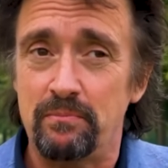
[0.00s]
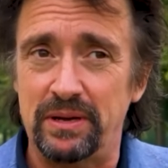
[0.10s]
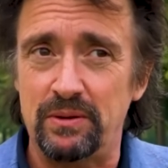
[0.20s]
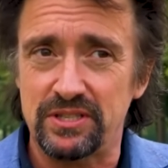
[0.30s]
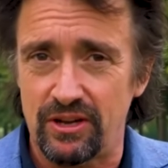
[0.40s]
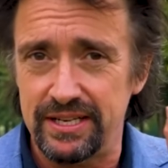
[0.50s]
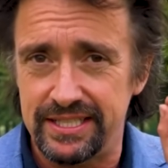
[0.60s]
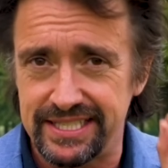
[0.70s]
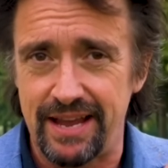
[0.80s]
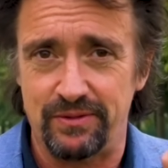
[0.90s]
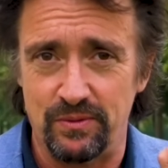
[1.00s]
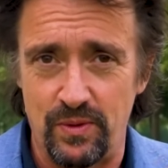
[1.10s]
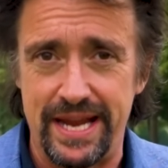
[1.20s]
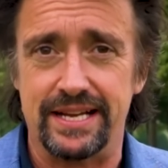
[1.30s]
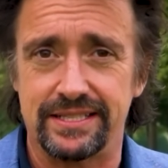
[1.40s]
but it was only 7
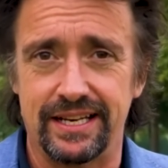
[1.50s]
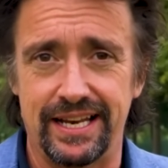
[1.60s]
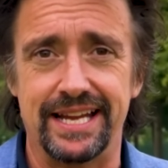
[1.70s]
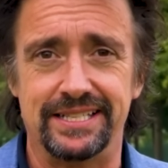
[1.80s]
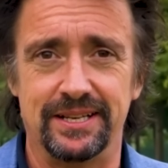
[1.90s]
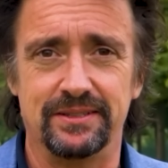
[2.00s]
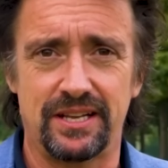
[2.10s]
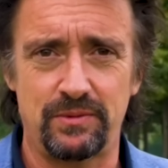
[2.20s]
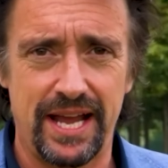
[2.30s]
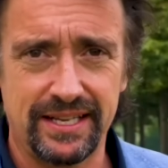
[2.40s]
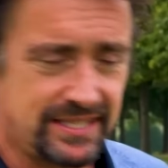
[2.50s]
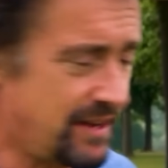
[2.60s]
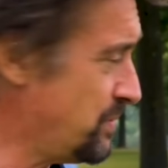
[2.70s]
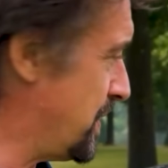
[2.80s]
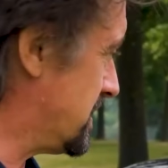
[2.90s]
weeks later. So we had
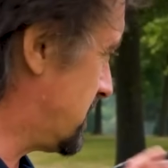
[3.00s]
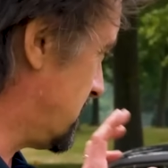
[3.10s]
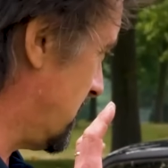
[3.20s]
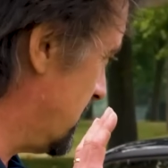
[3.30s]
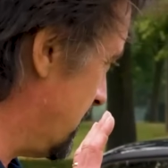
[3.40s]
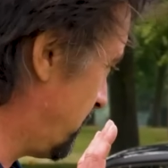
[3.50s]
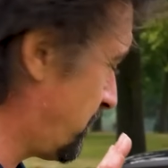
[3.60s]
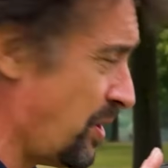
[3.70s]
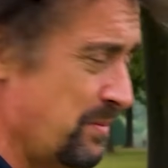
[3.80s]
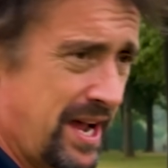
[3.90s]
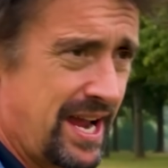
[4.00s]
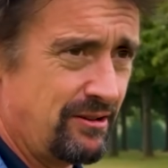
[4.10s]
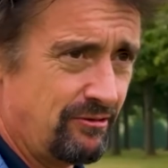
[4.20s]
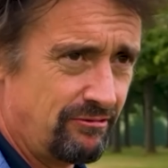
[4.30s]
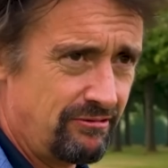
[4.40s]
7 weeks to turn it from
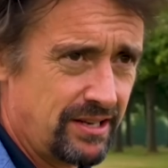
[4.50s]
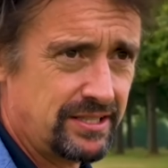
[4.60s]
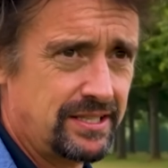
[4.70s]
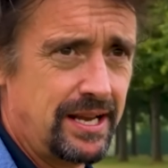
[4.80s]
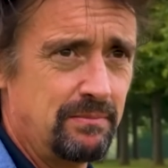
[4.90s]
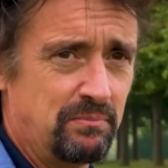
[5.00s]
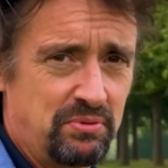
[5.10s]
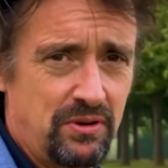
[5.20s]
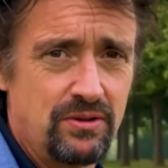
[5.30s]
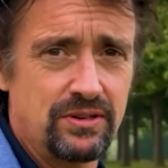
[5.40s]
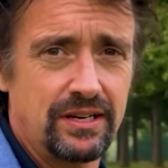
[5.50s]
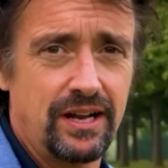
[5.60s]
a rusting, broken